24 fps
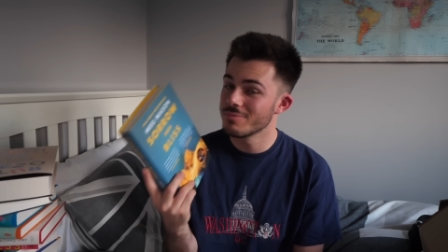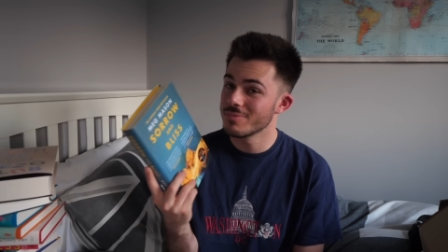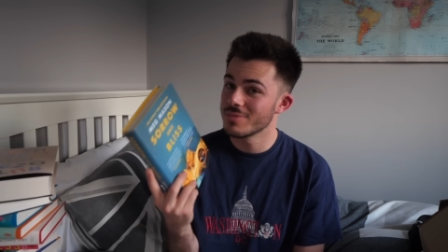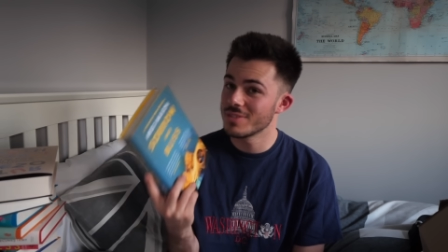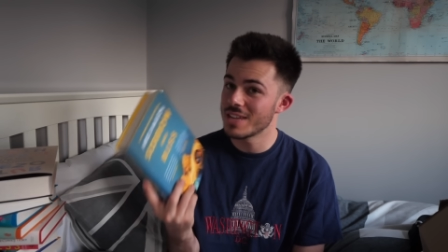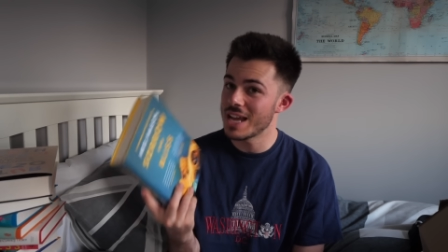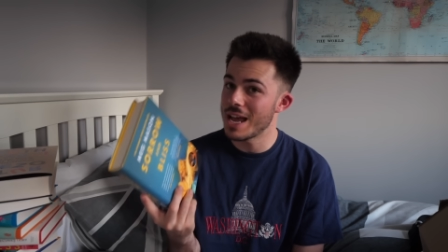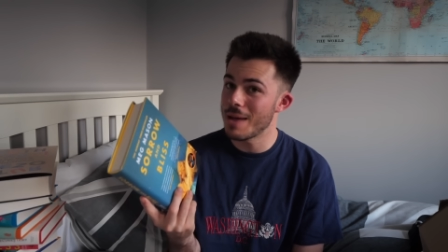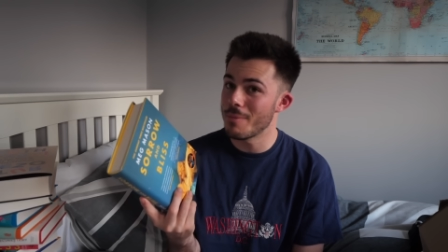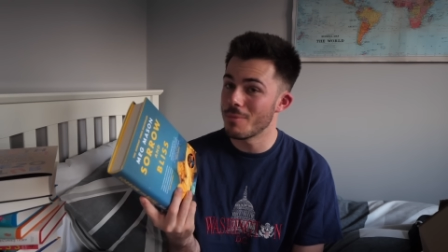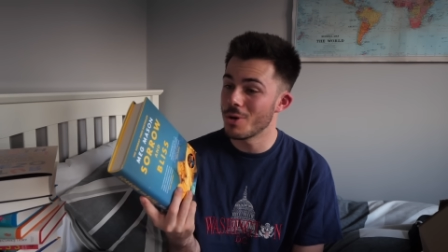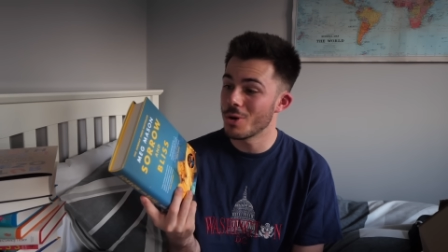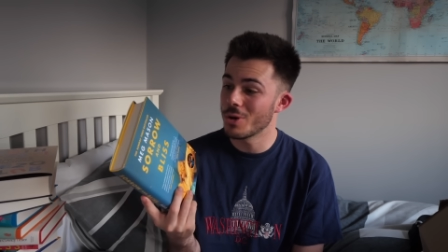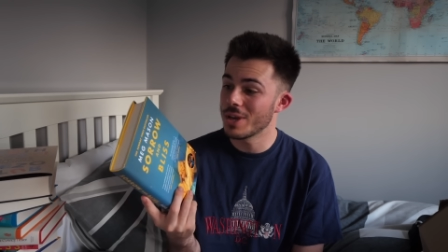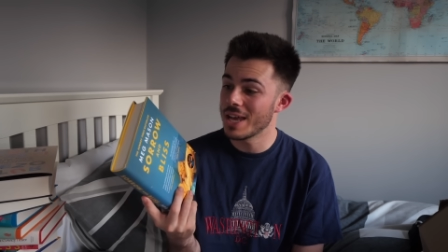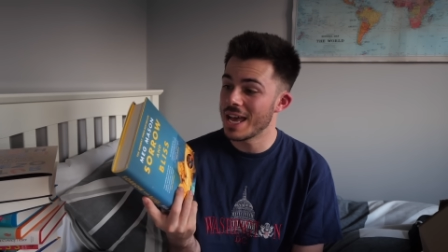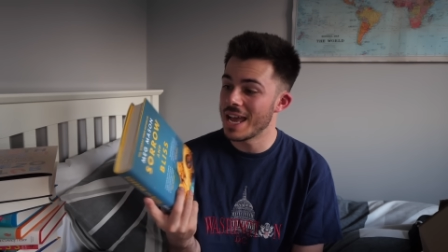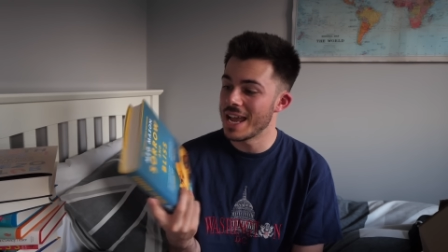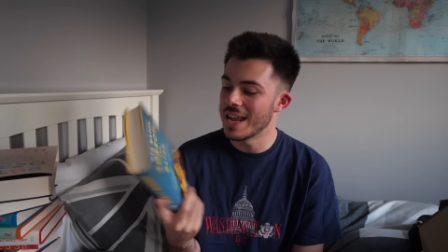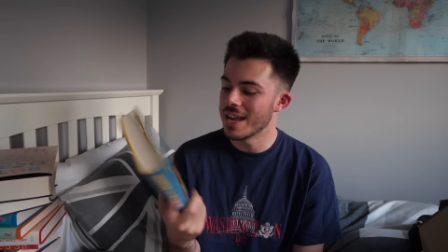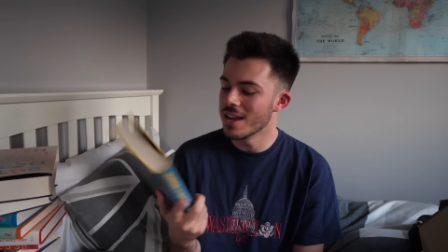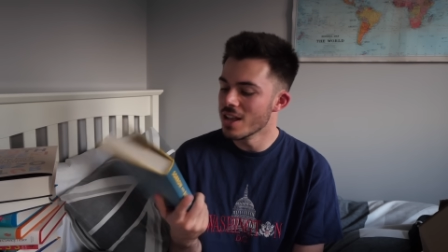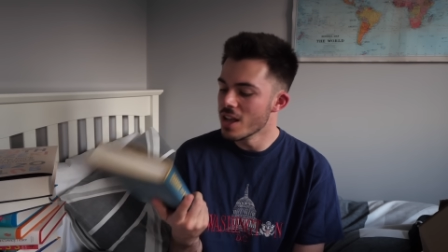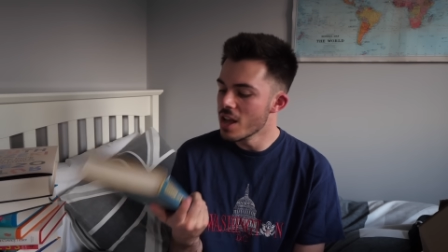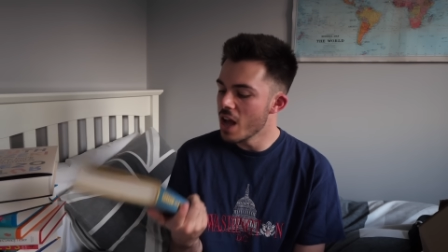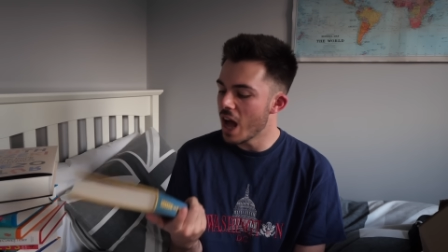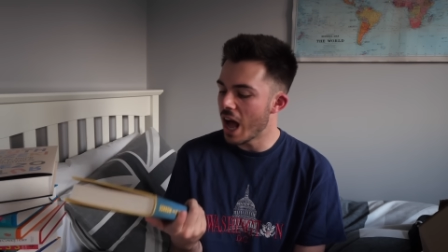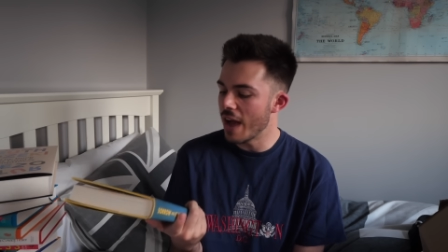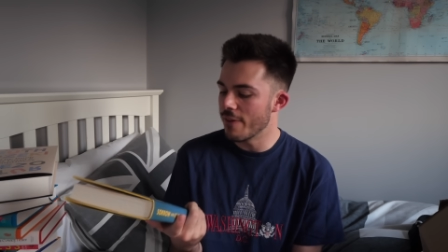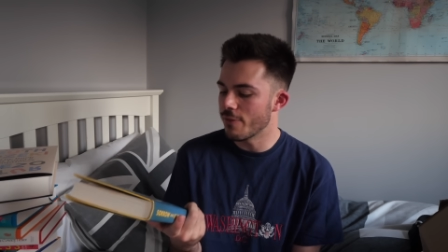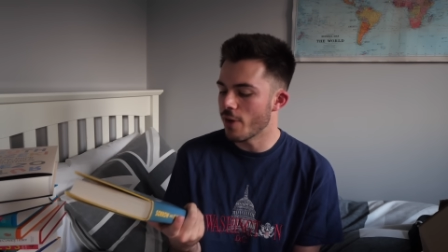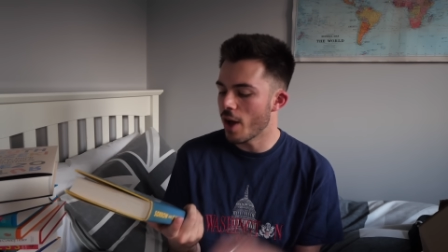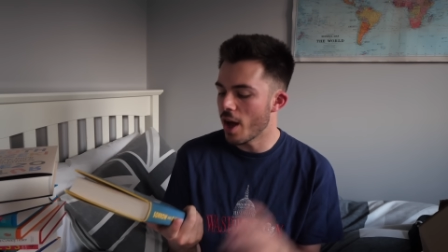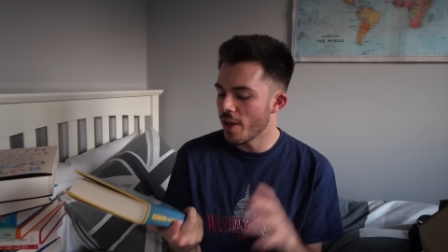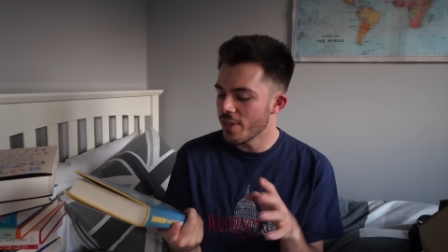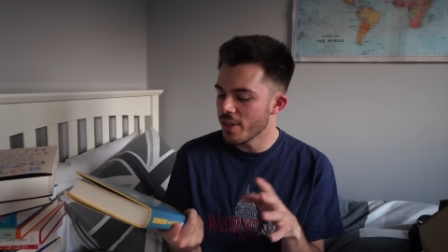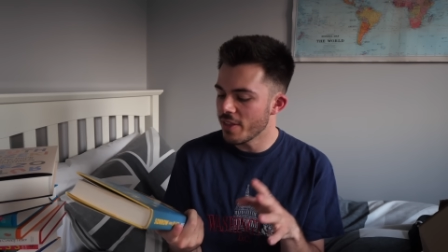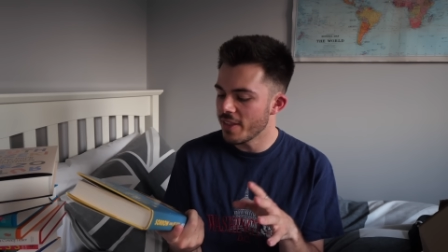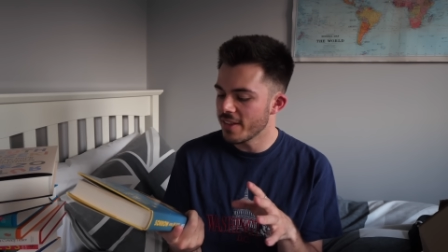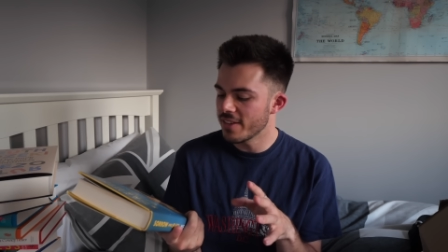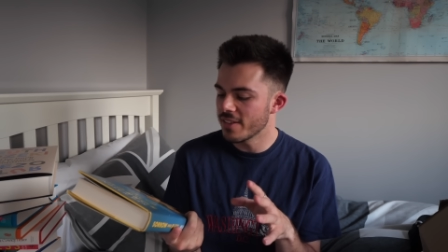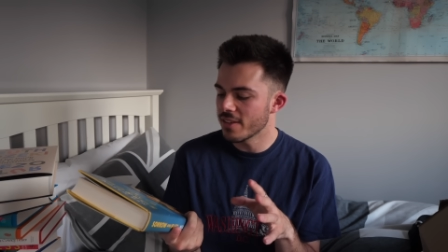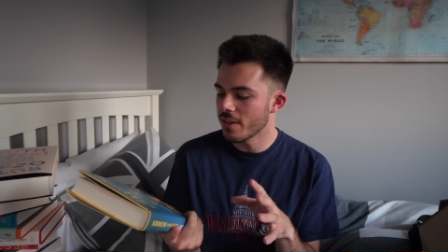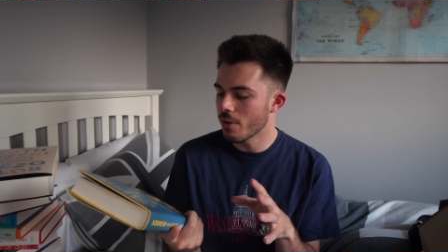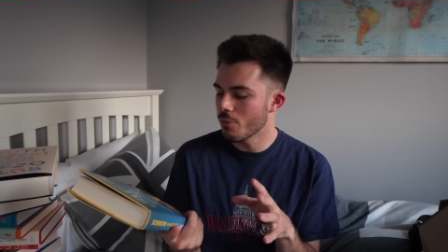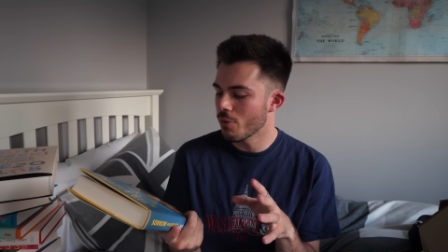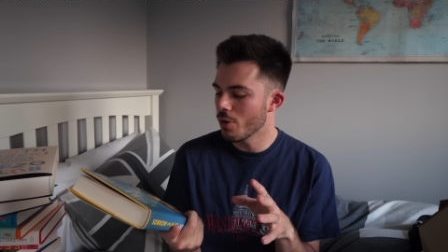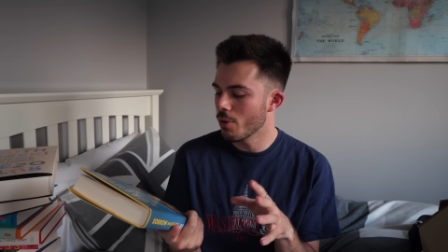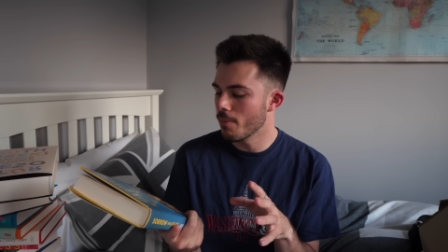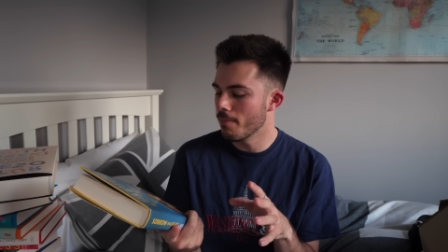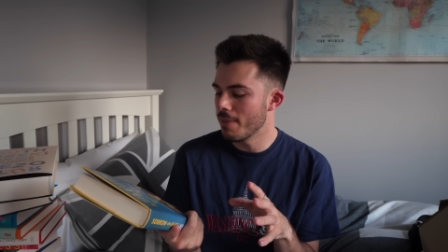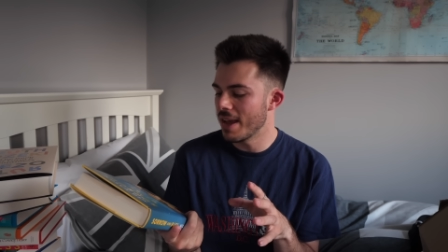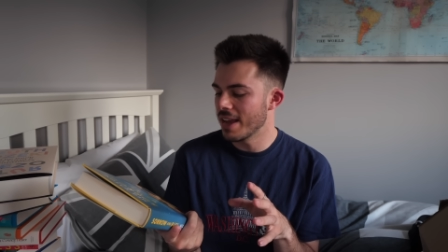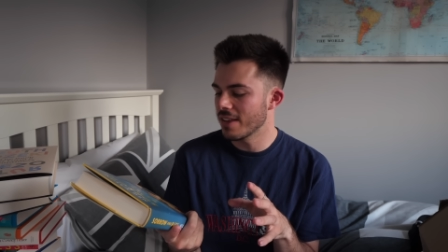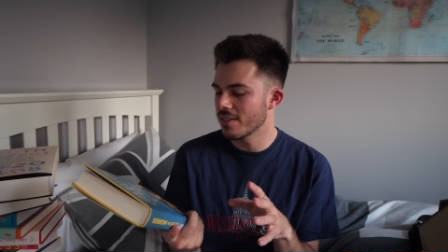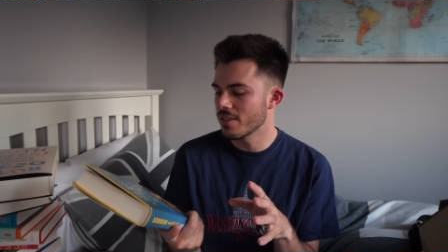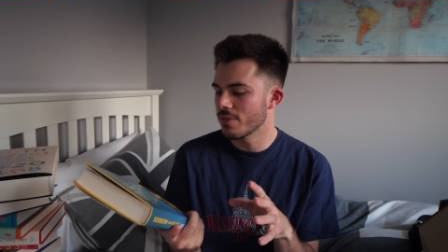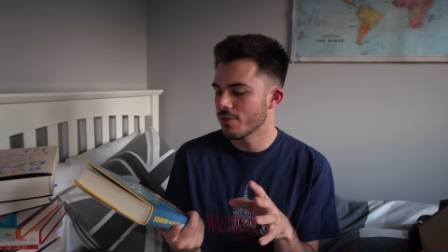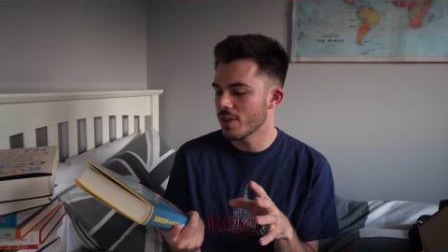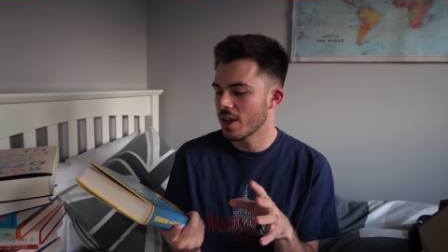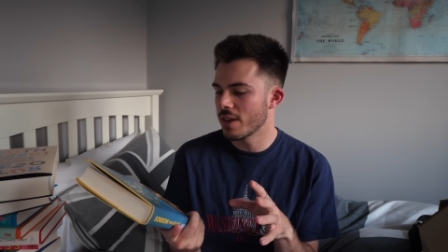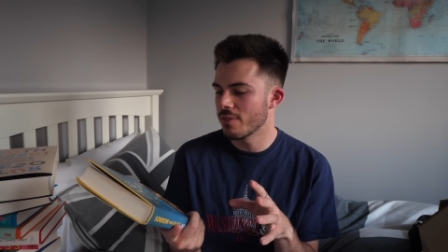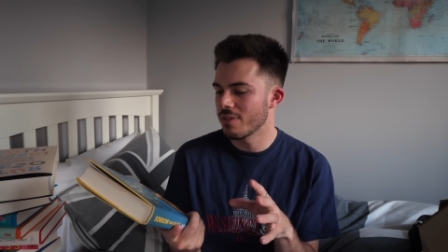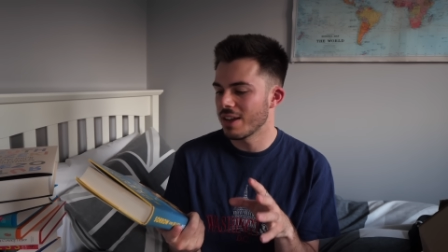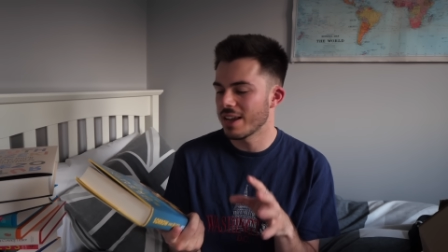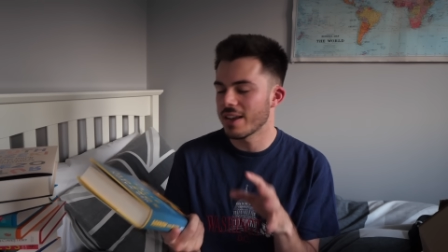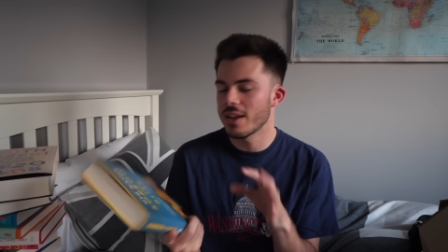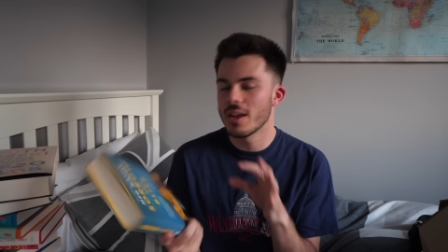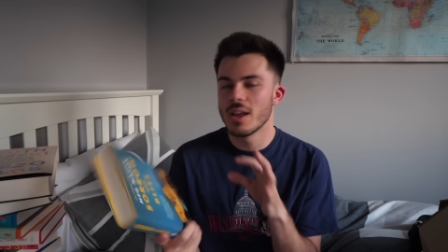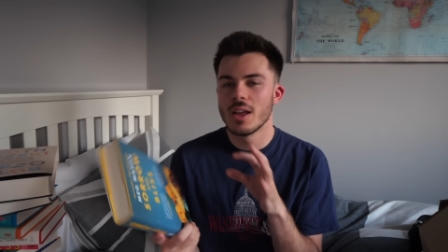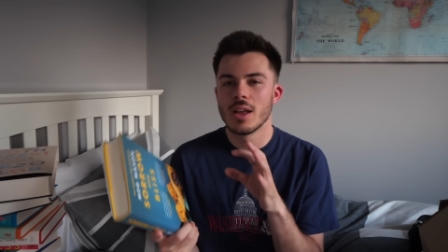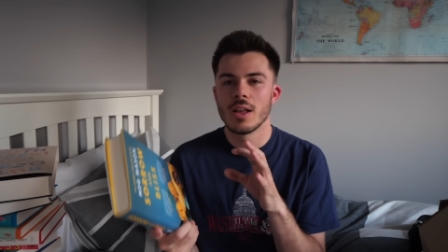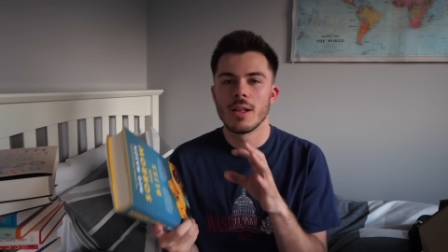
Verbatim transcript: Damn, okay. I've heard that this is a real mix of kind of like